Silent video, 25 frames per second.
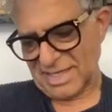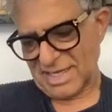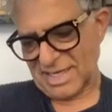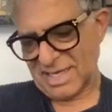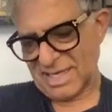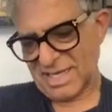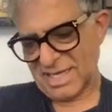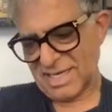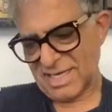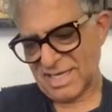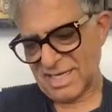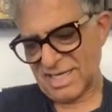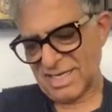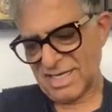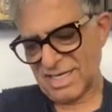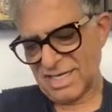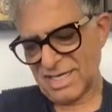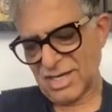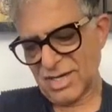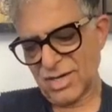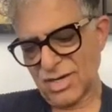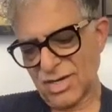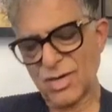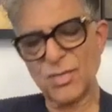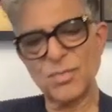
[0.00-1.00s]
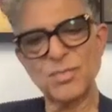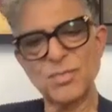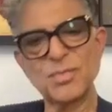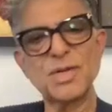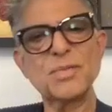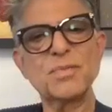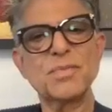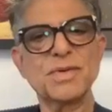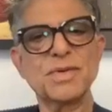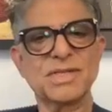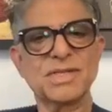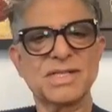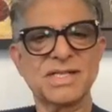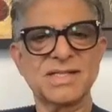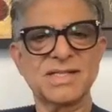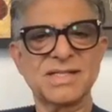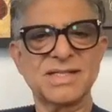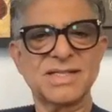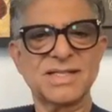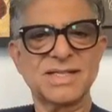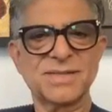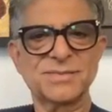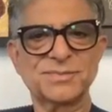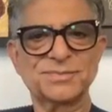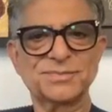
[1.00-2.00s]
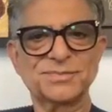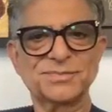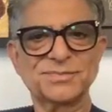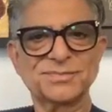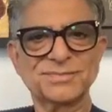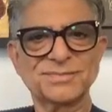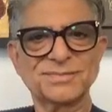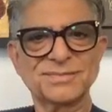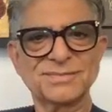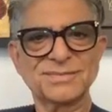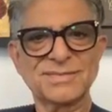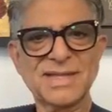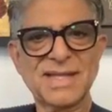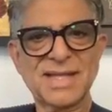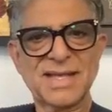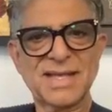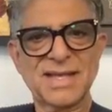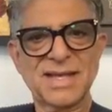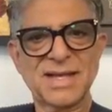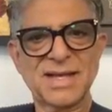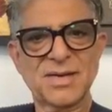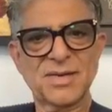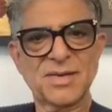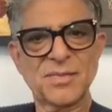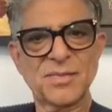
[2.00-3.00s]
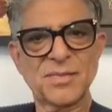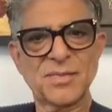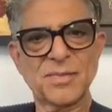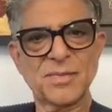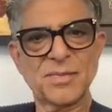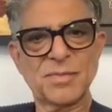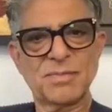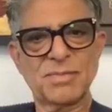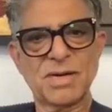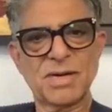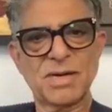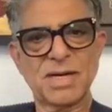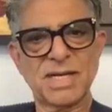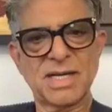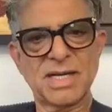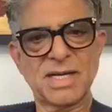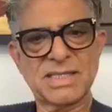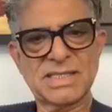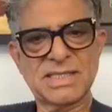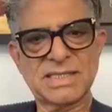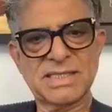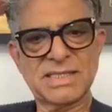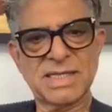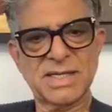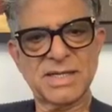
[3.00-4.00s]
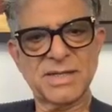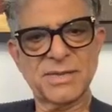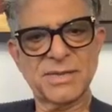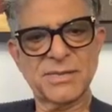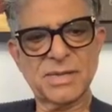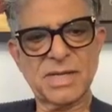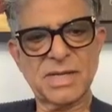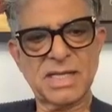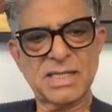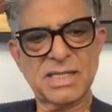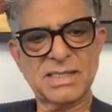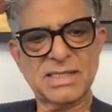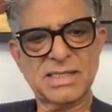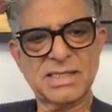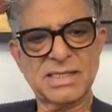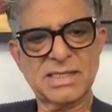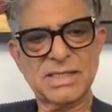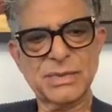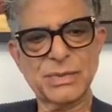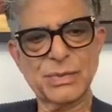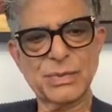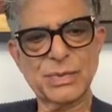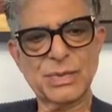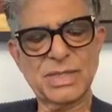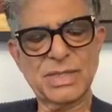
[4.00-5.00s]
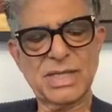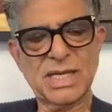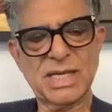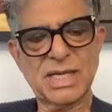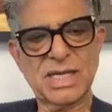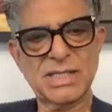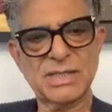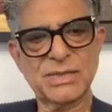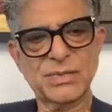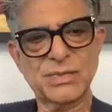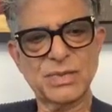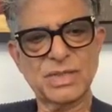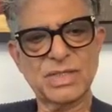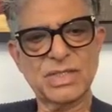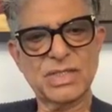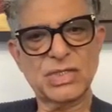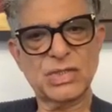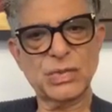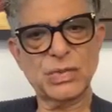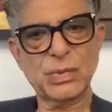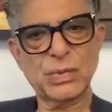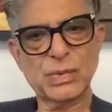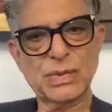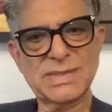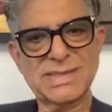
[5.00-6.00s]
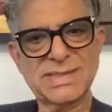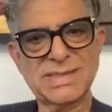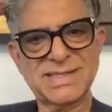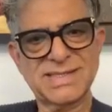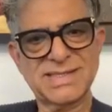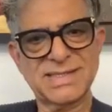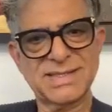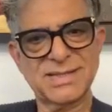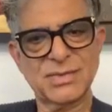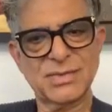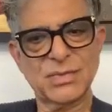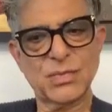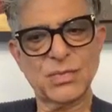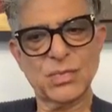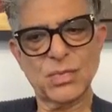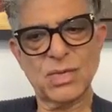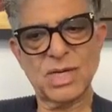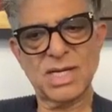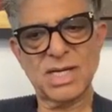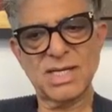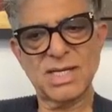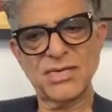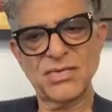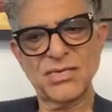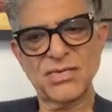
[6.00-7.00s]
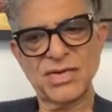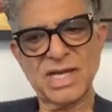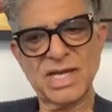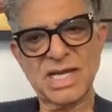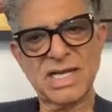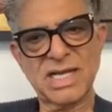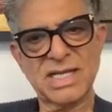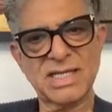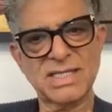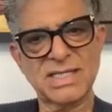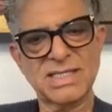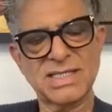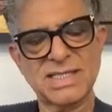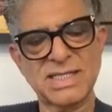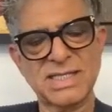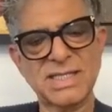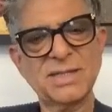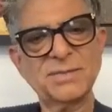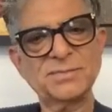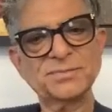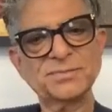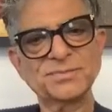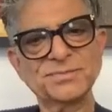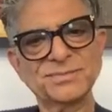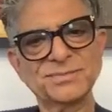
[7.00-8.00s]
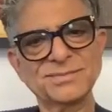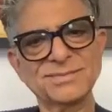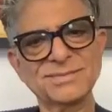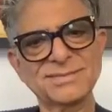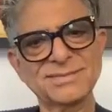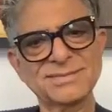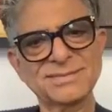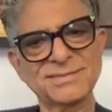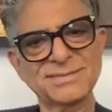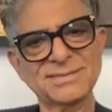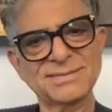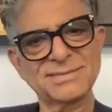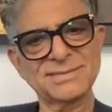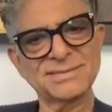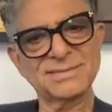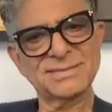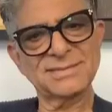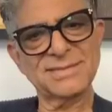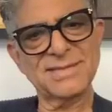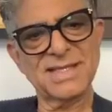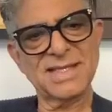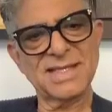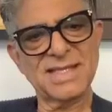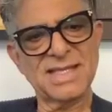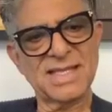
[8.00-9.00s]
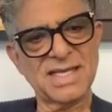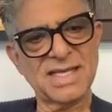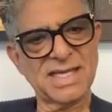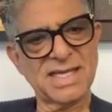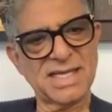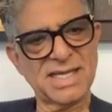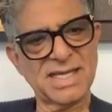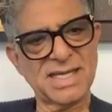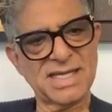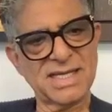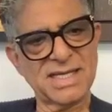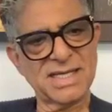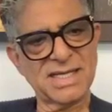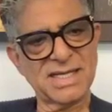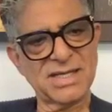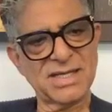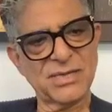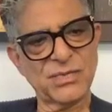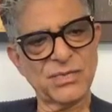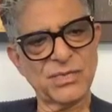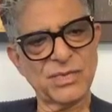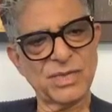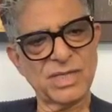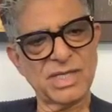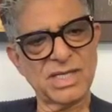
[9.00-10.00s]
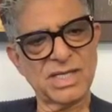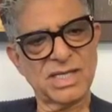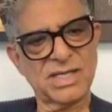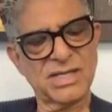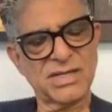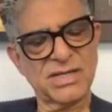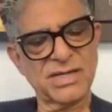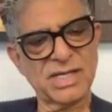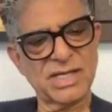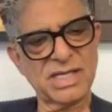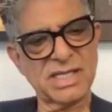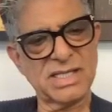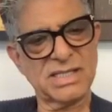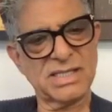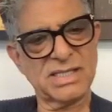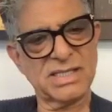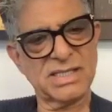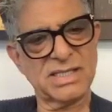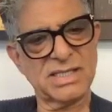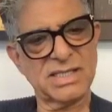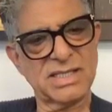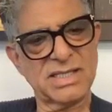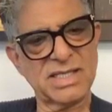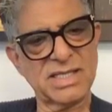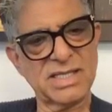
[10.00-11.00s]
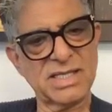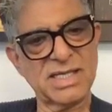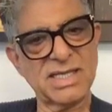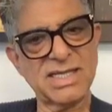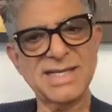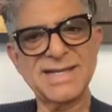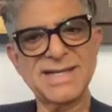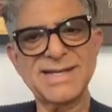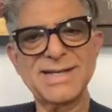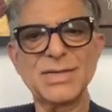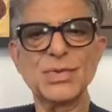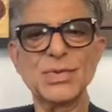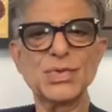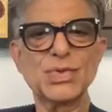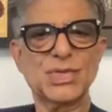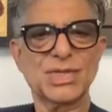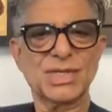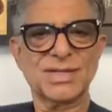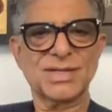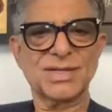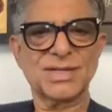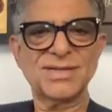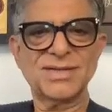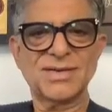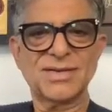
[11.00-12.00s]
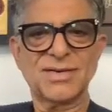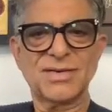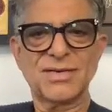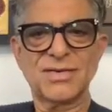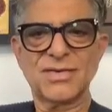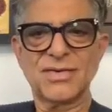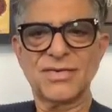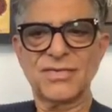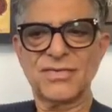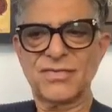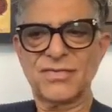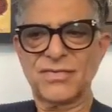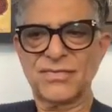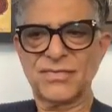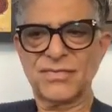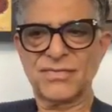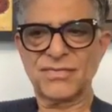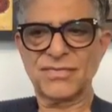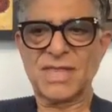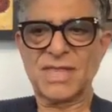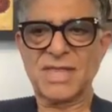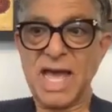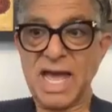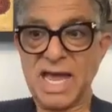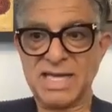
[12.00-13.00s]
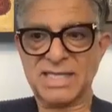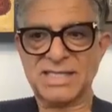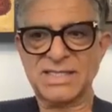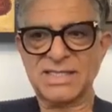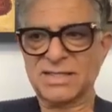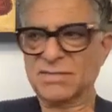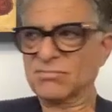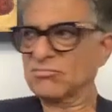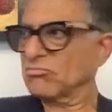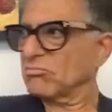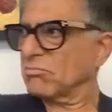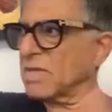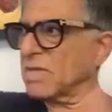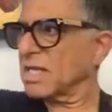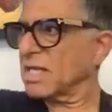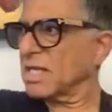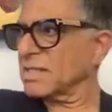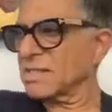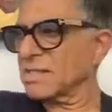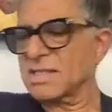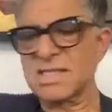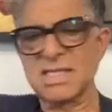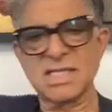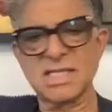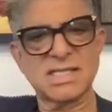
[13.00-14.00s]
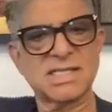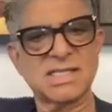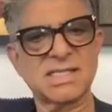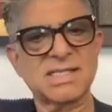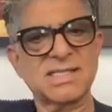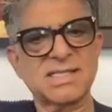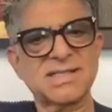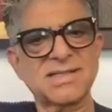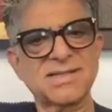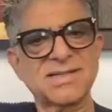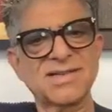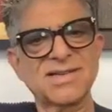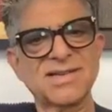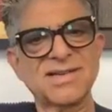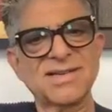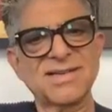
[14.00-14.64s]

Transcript: and omnipotent. But as soon as we choose one reality, then we create the illusion of that as this